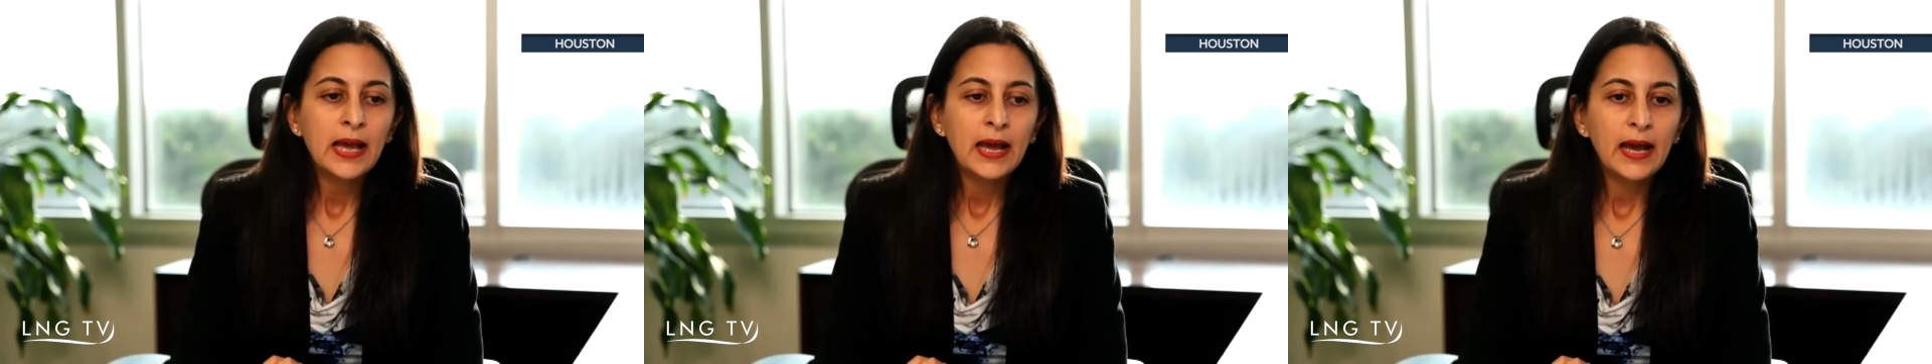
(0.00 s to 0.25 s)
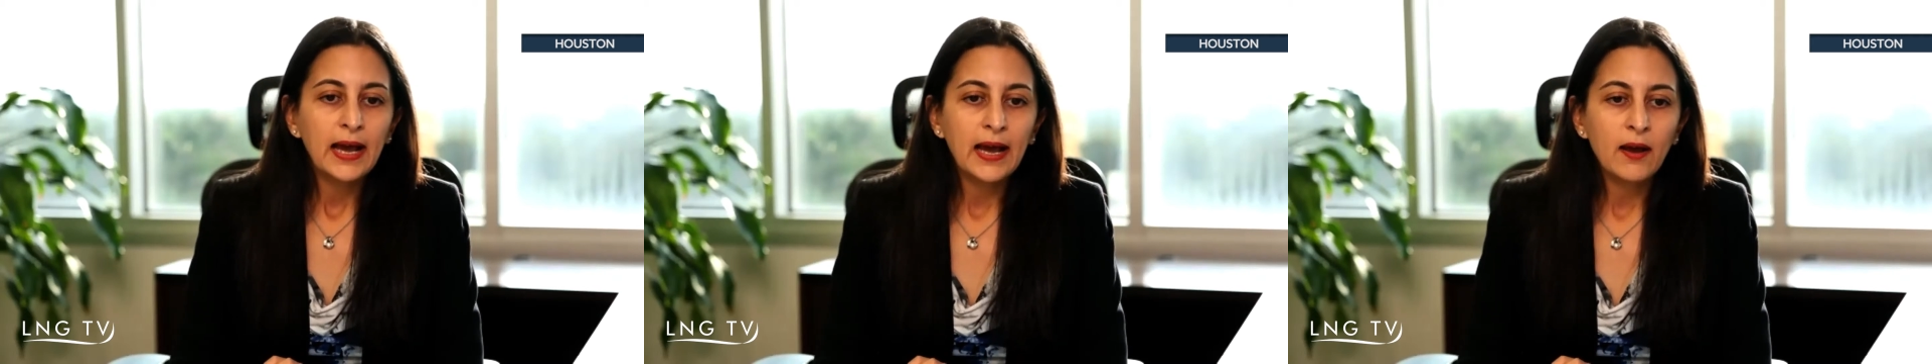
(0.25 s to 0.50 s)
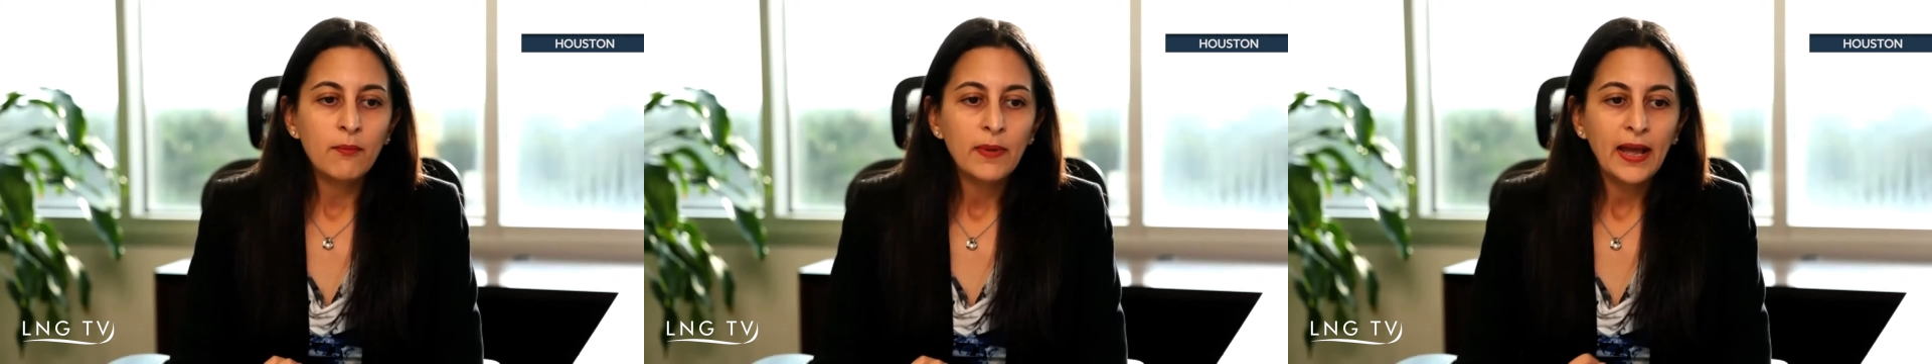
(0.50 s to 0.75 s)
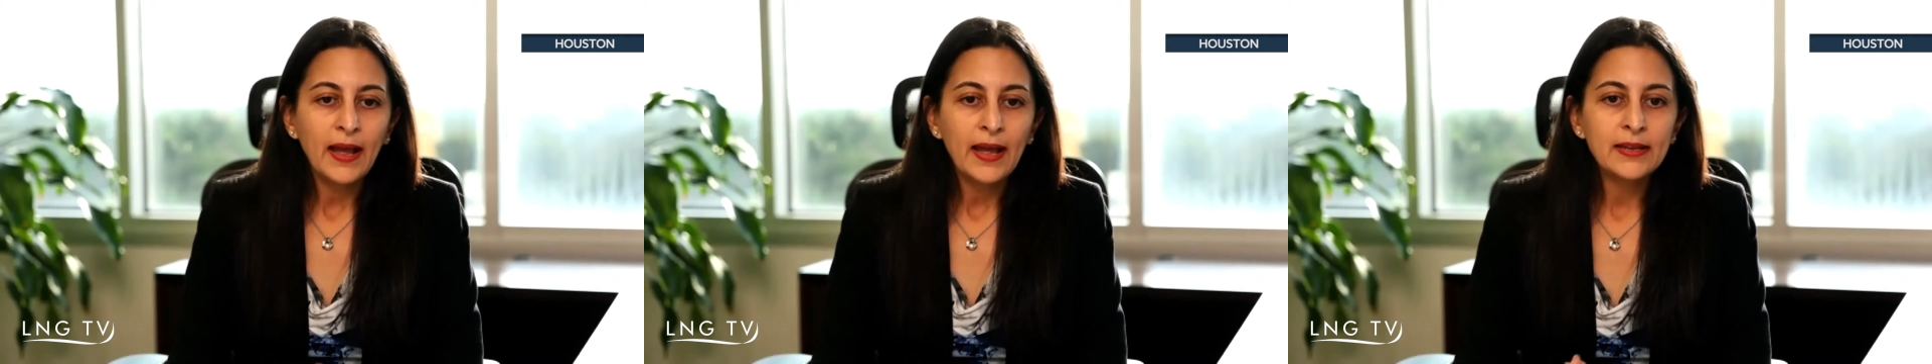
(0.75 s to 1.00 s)

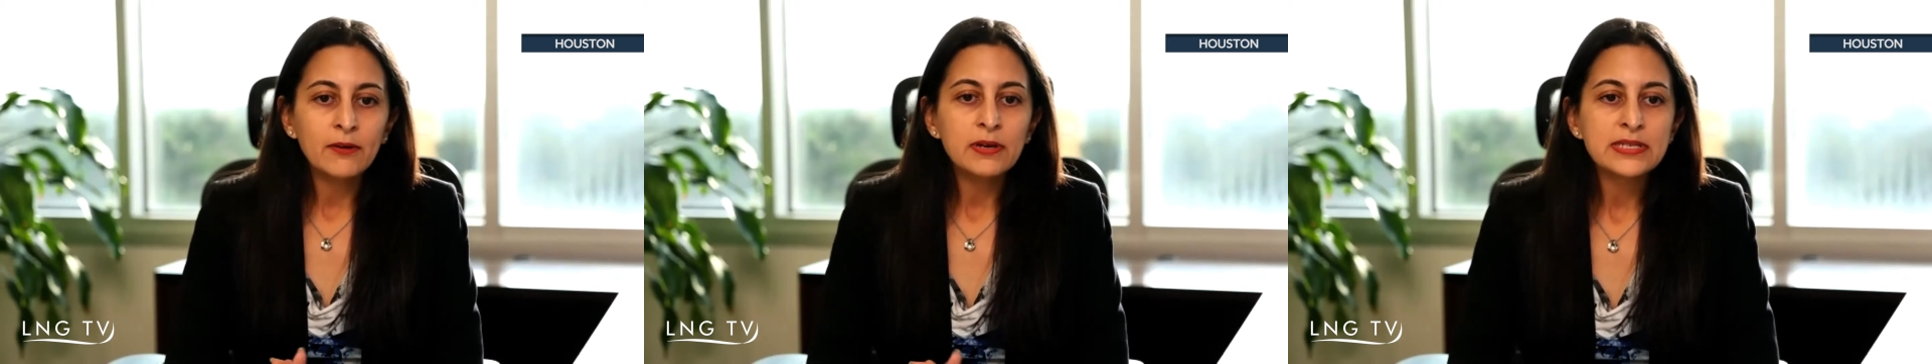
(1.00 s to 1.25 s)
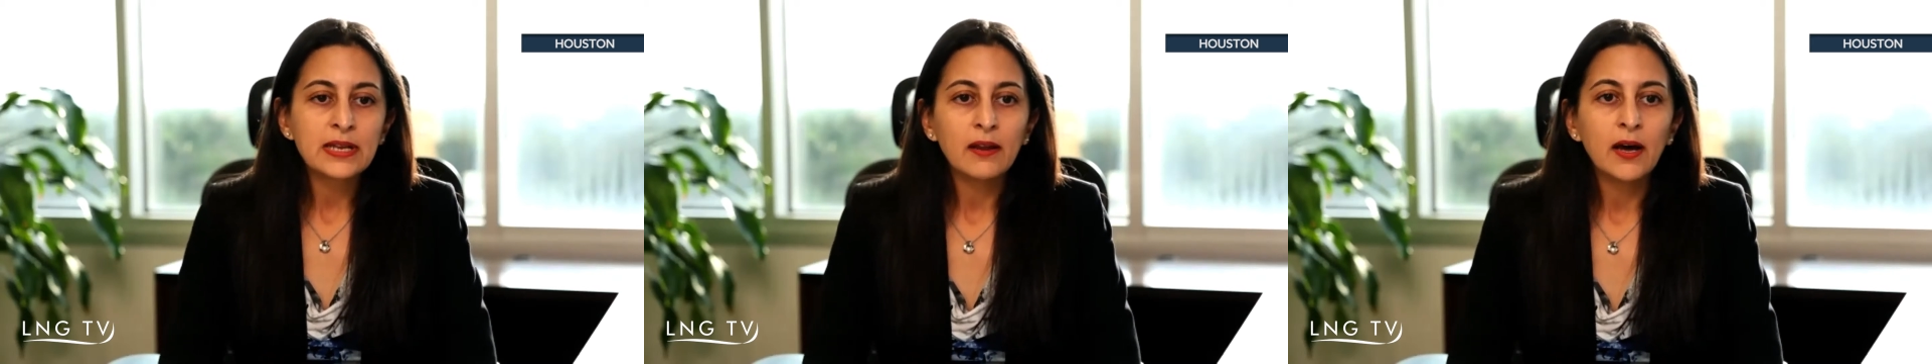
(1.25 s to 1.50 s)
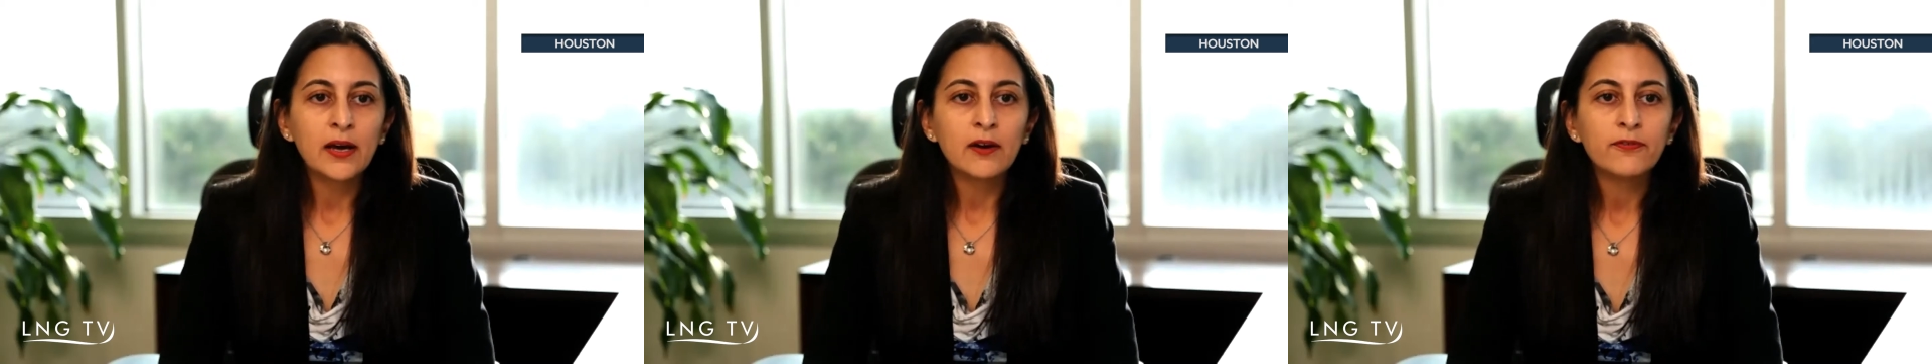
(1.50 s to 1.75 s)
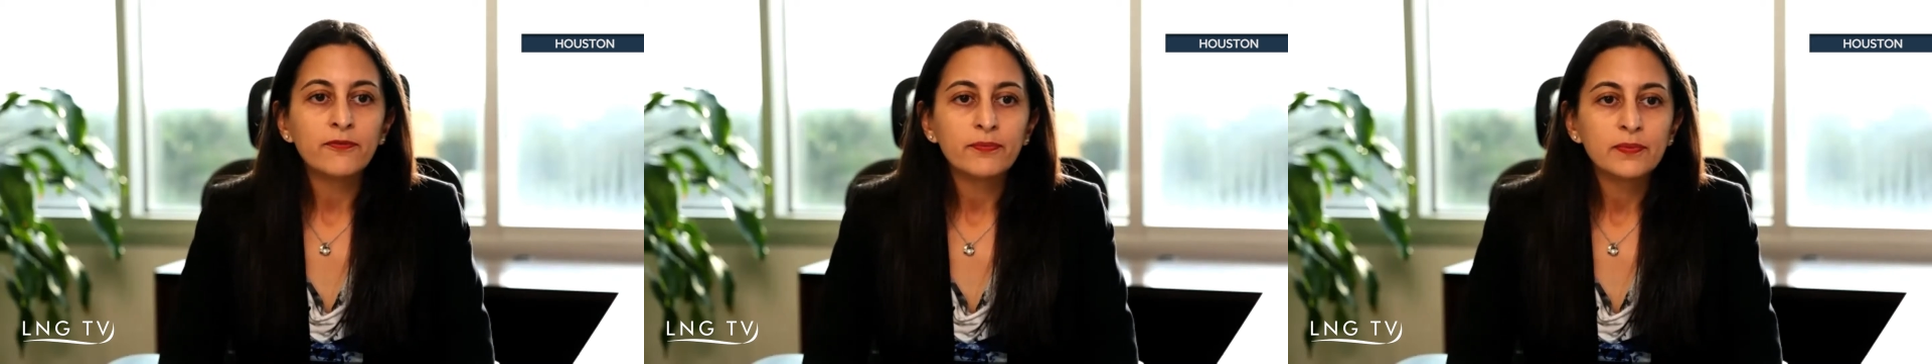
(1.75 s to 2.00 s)
And there is a lot
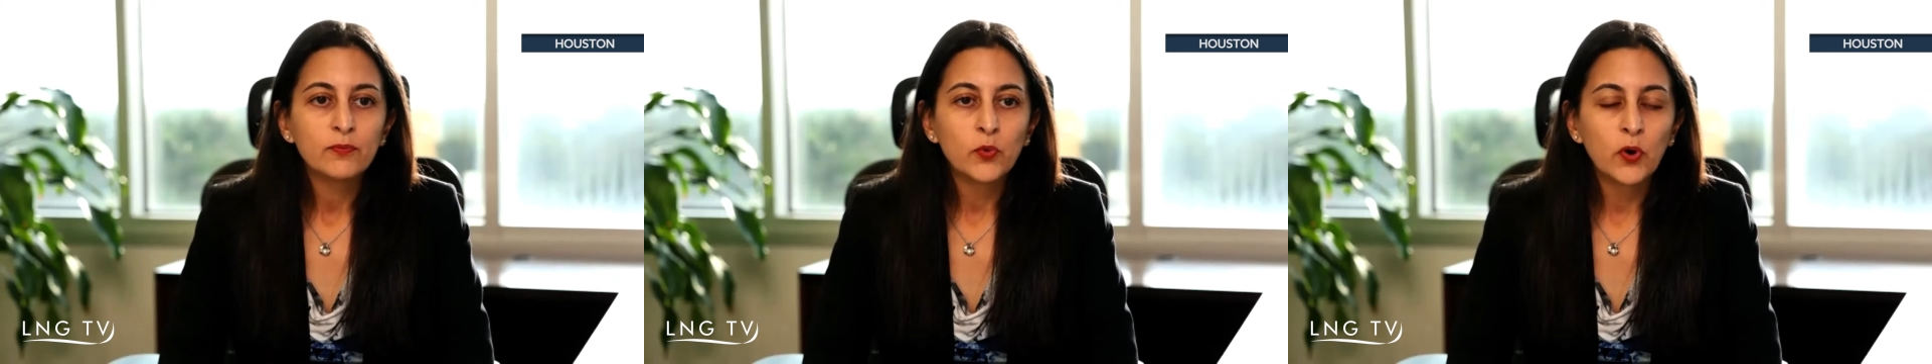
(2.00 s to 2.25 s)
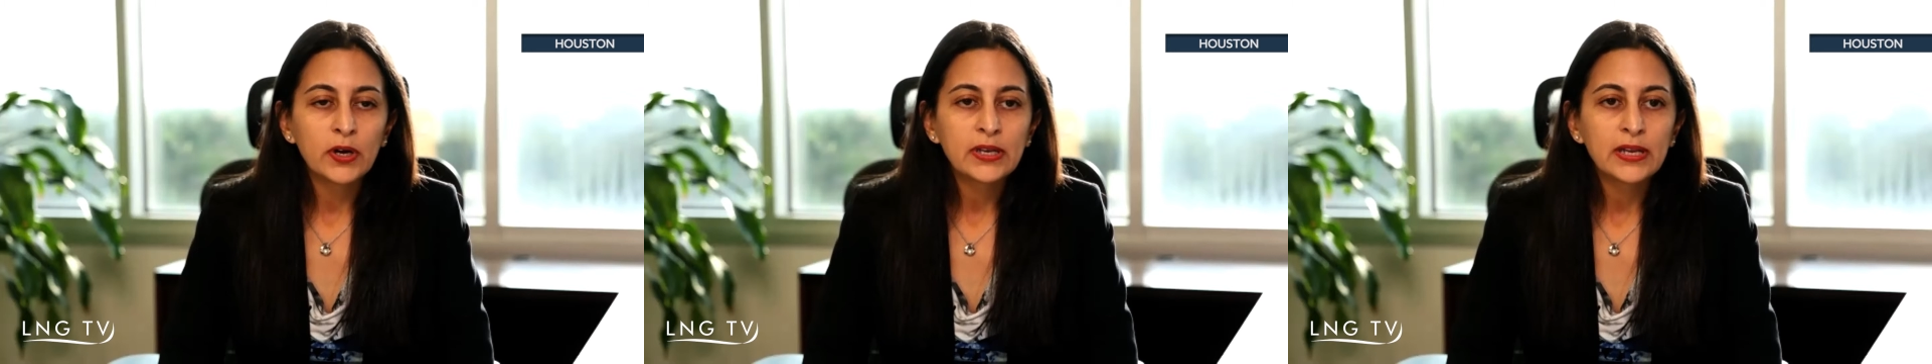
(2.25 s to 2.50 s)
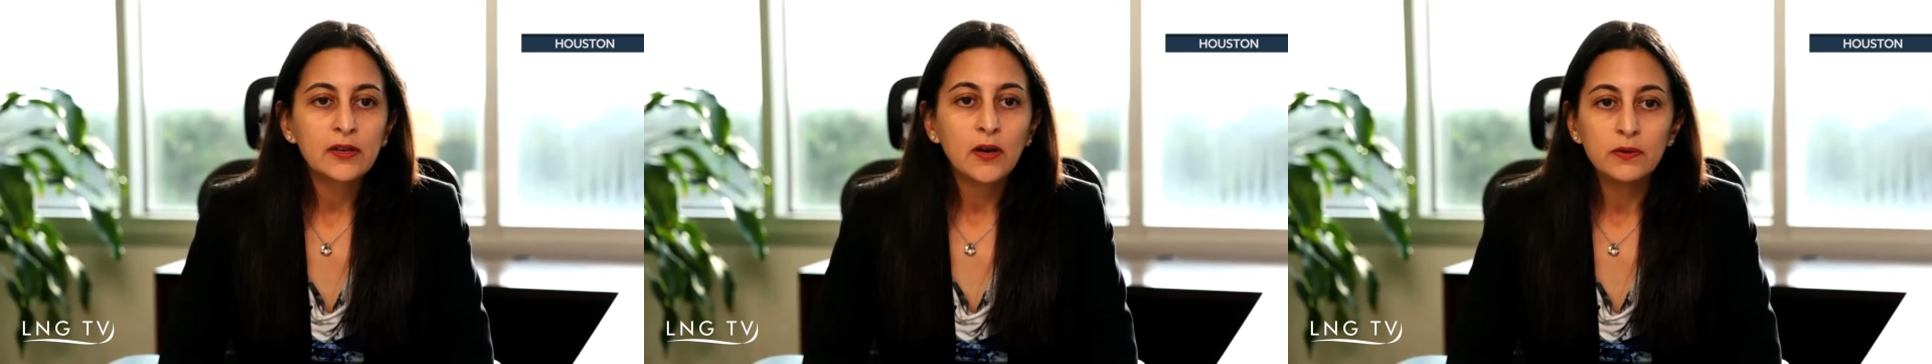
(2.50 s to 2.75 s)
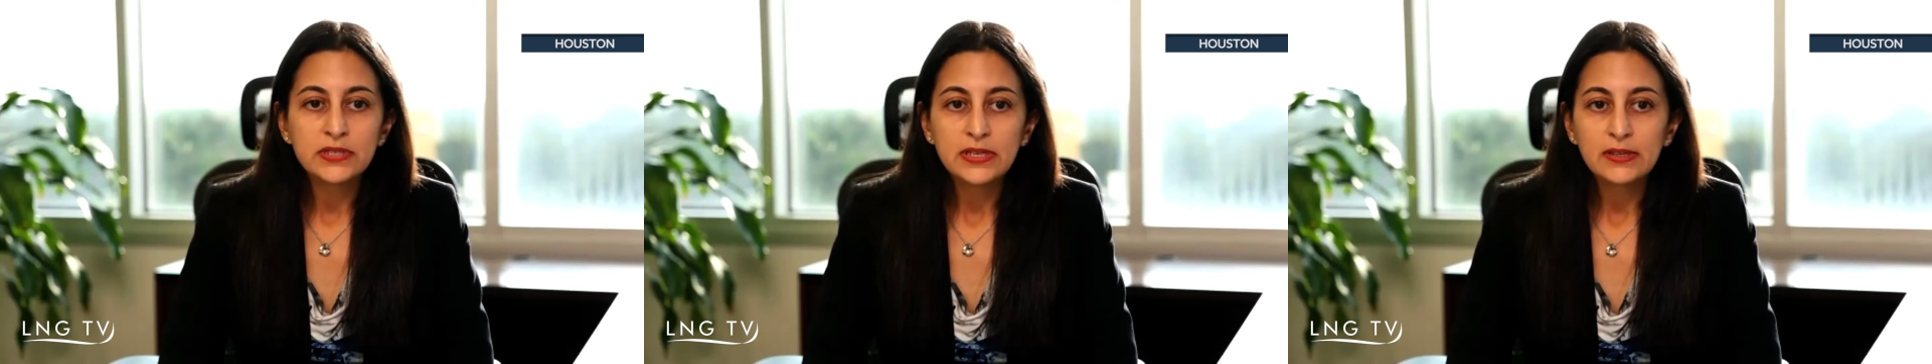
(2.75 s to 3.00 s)
of work that
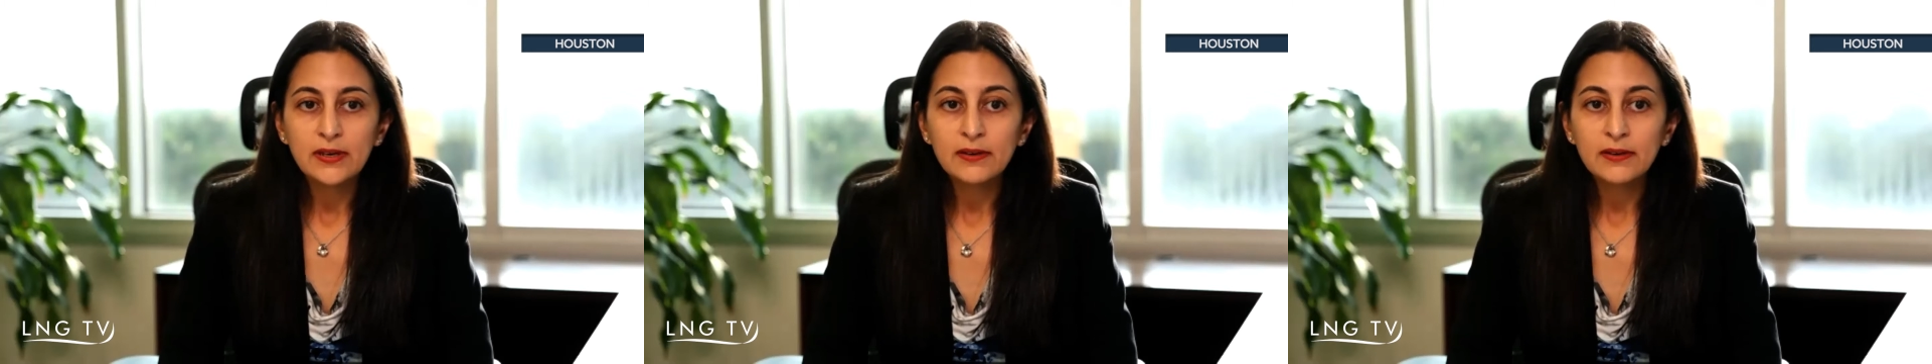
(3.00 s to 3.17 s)
goes in there.